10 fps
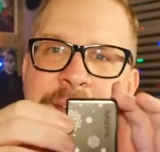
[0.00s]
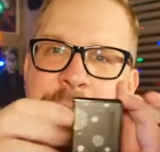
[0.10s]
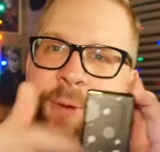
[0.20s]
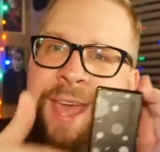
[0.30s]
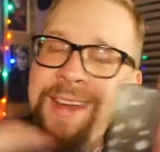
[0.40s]

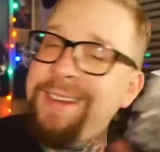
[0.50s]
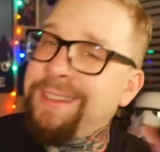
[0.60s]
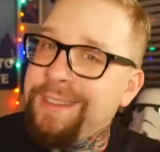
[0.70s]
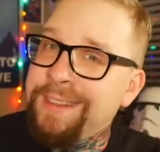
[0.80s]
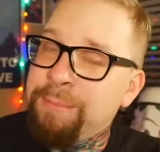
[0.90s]
Red
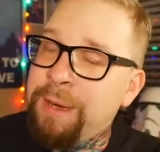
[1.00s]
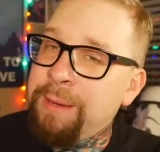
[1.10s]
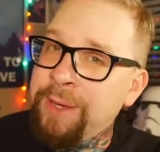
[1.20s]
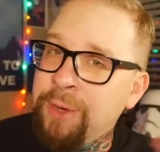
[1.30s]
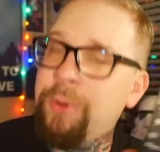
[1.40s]
might
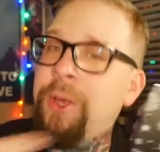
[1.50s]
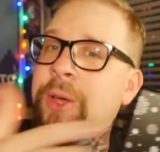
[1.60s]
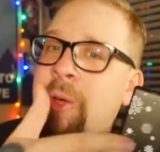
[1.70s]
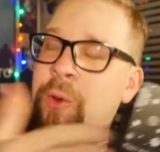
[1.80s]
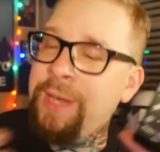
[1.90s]
have been
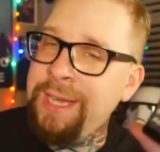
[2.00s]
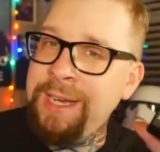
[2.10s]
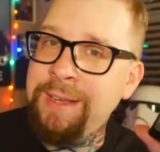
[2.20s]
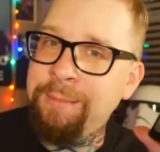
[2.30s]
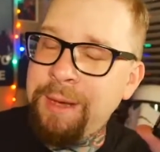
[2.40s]
cool.
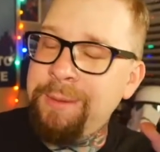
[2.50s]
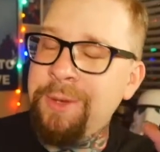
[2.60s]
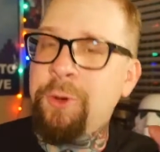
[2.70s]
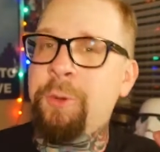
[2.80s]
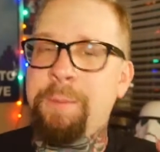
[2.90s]
Green might have
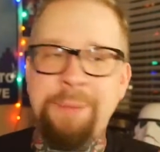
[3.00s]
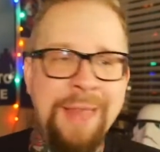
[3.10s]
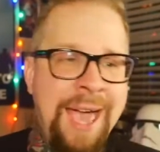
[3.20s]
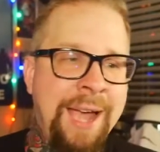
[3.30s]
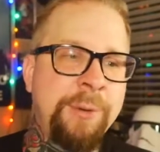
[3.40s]
been cool, but
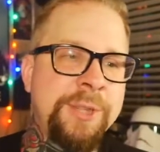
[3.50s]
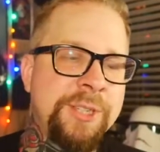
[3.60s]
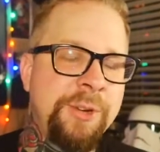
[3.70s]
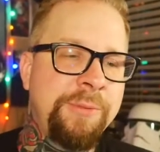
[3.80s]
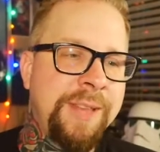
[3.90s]
black with
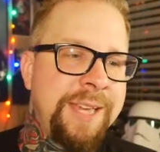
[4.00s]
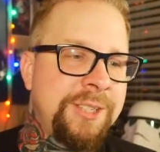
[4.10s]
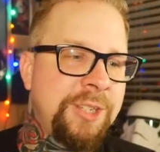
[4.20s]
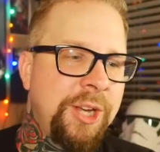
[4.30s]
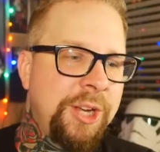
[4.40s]

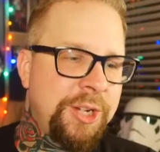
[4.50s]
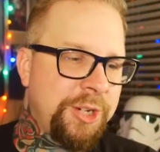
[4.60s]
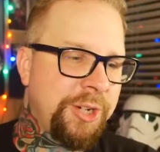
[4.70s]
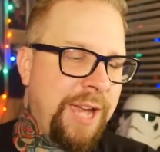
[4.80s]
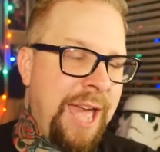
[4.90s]
snowflakes,
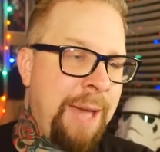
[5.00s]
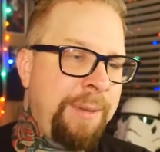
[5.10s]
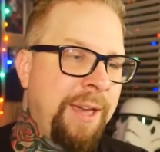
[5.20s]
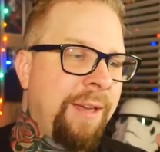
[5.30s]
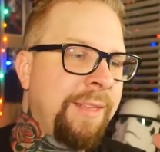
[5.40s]
sure.
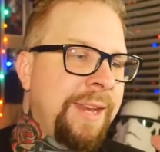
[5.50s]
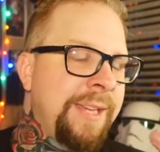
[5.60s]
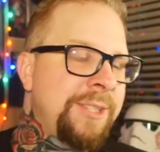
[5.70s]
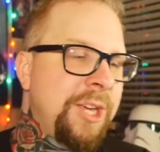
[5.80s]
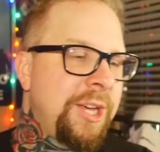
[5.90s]
Happy
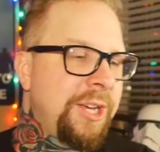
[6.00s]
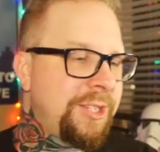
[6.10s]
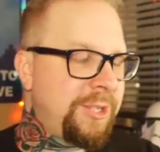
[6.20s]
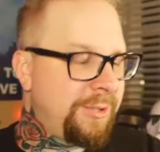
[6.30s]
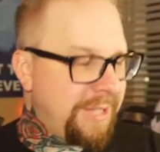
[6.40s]
Holidays
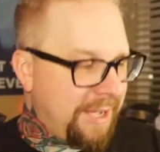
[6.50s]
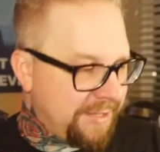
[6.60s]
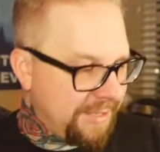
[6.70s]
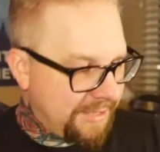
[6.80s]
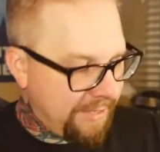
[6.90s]

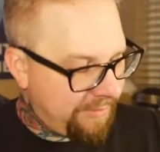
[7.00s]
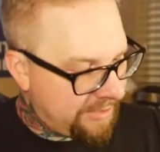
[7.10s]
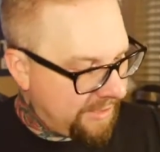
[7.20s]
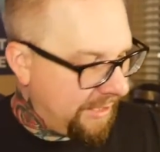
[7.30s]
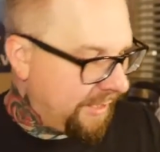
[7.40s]

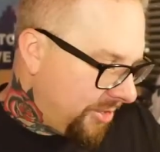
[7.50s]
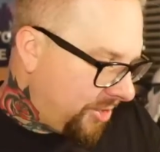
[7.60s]
2017.